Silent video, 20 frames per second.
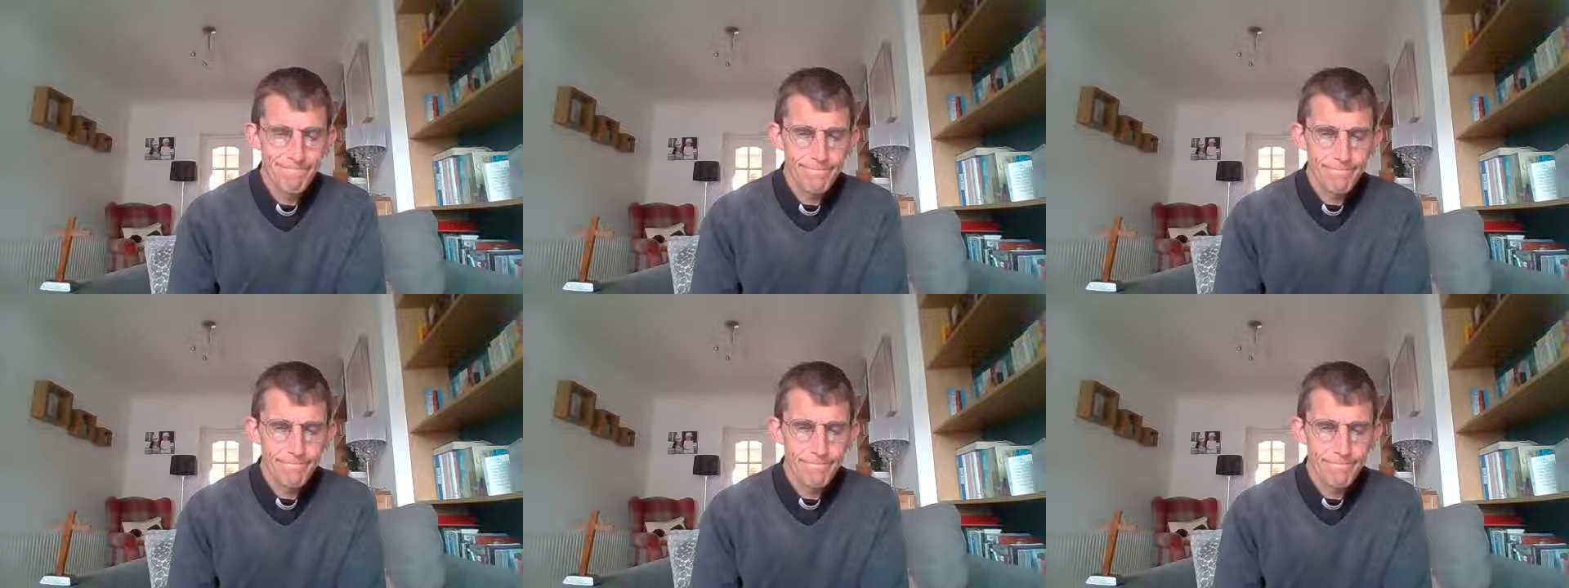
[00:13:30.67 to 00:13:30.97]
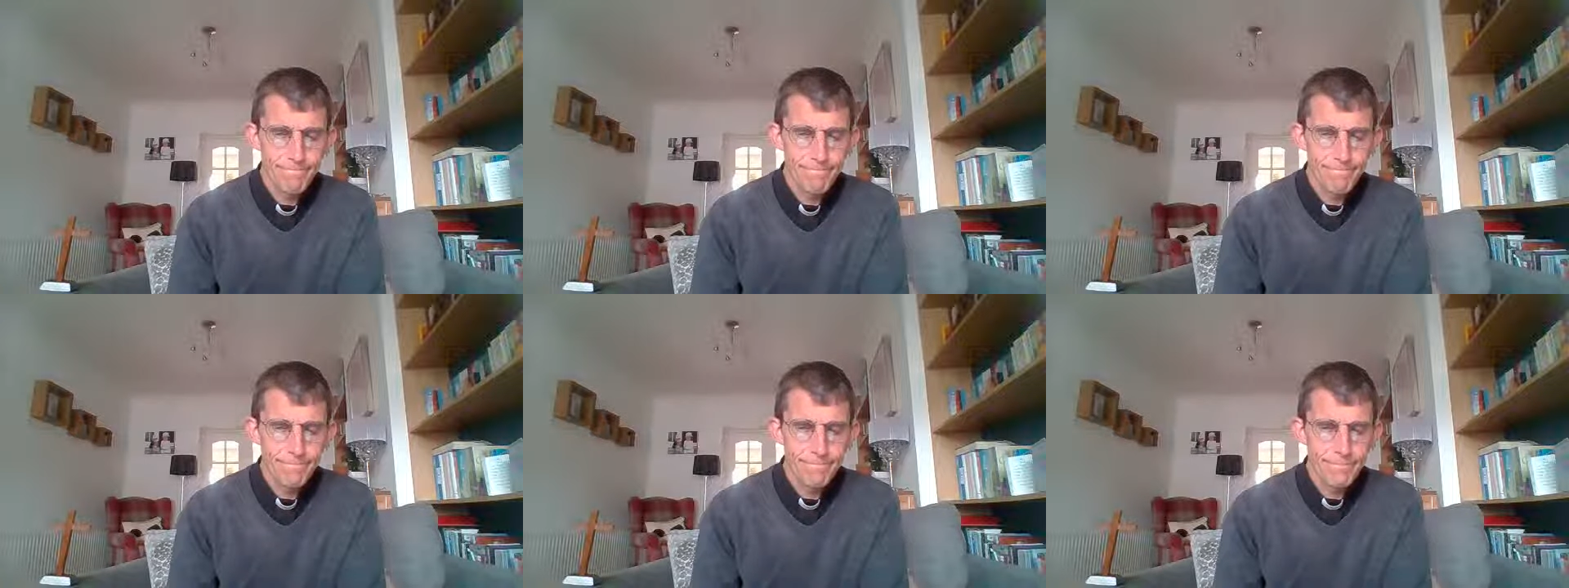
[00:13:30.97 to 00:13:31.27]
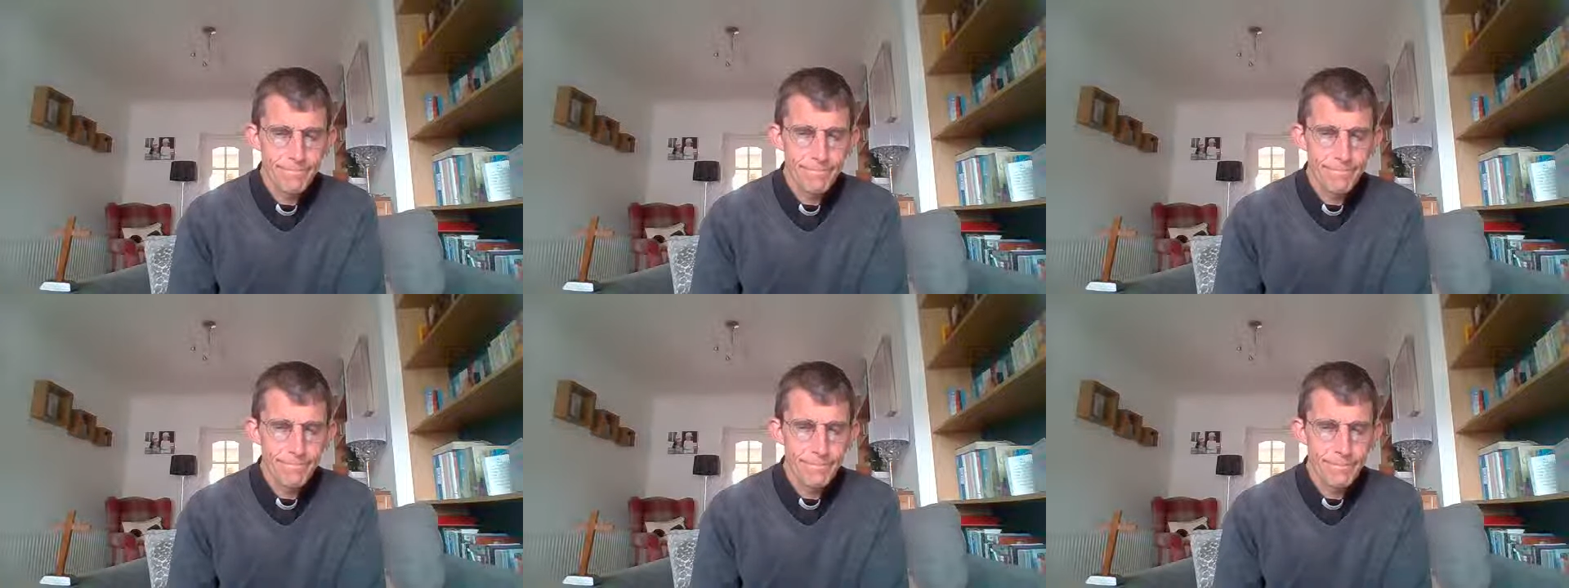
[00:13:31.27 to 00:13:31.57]

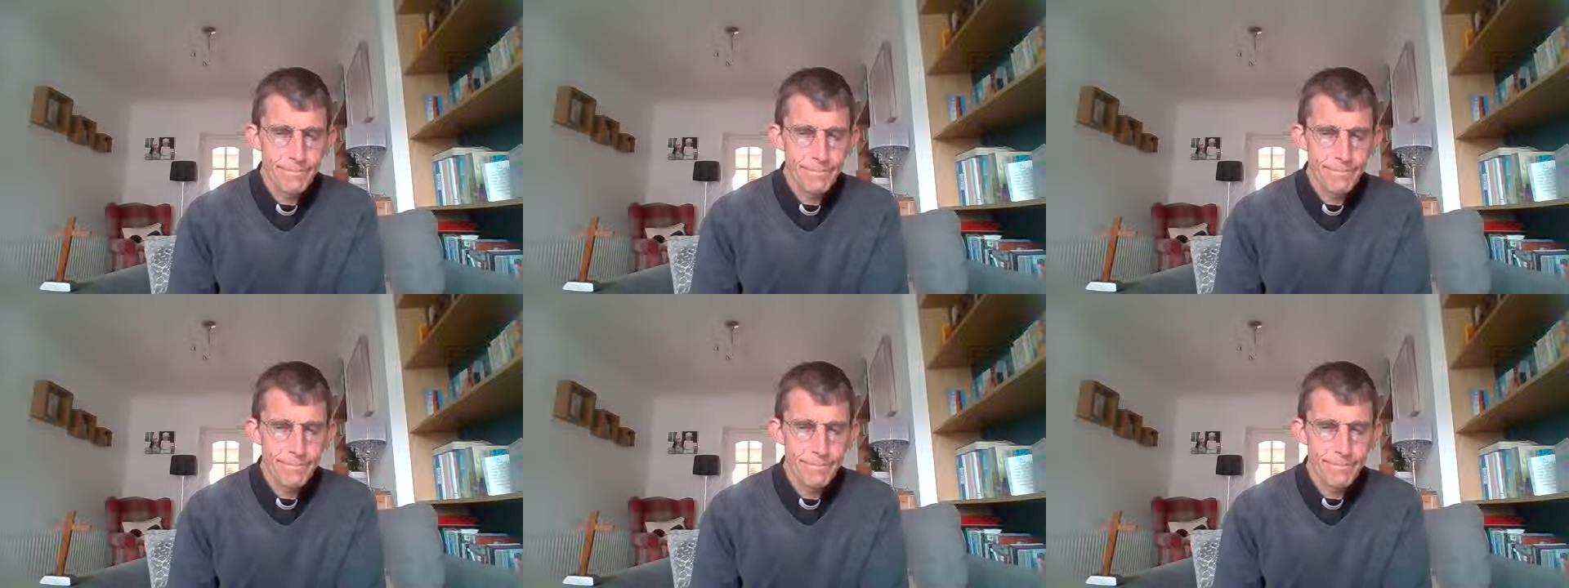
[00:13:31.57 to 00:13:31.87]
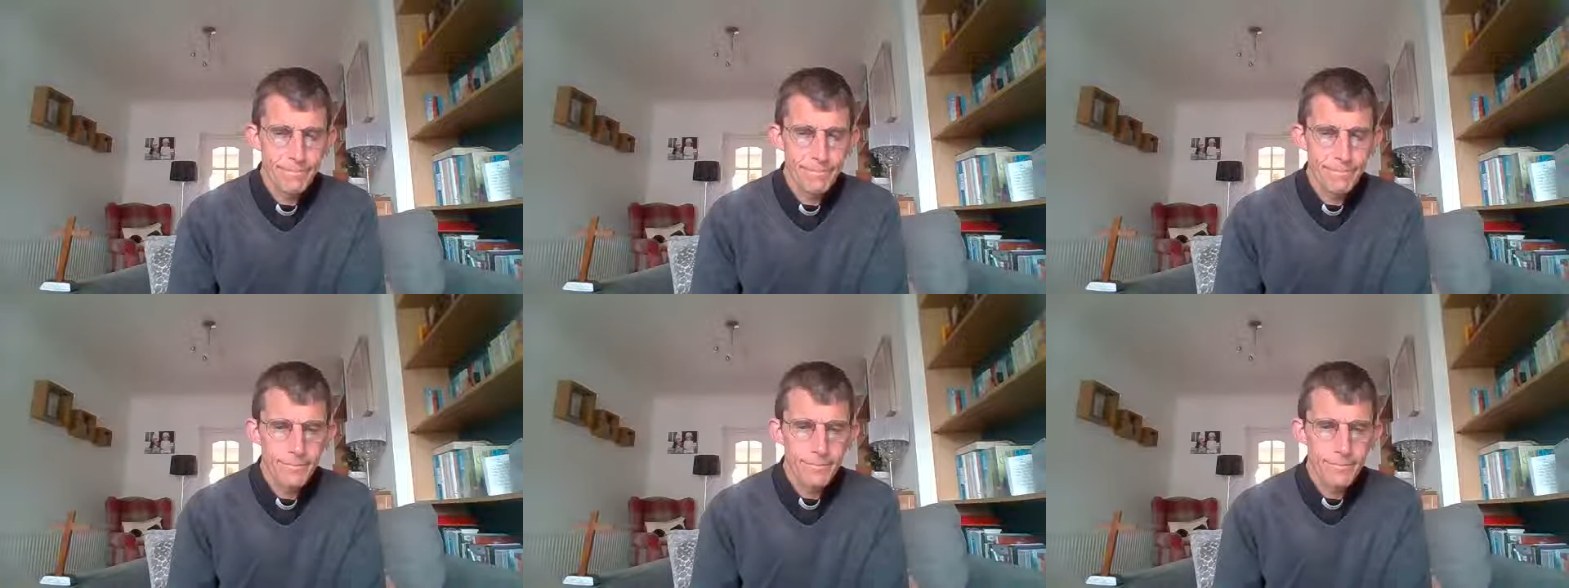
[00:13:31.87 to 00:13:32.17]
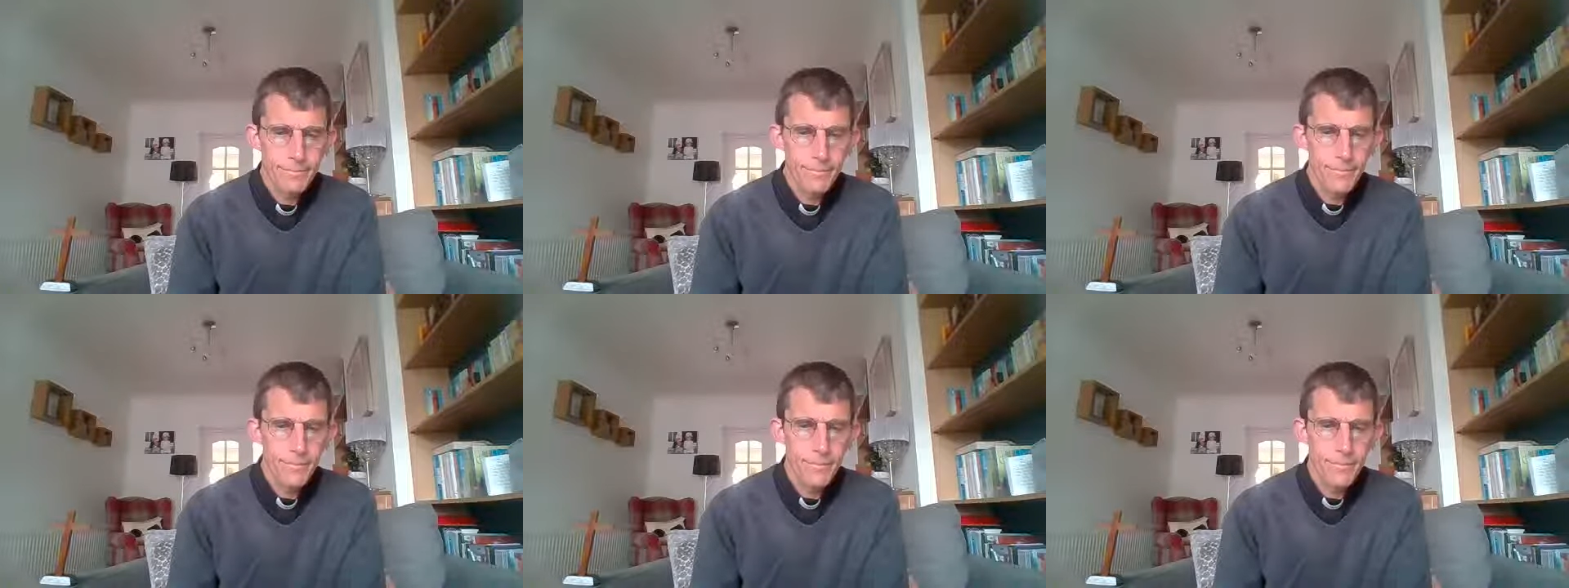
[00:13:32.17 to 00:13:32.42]
Nobody speaks.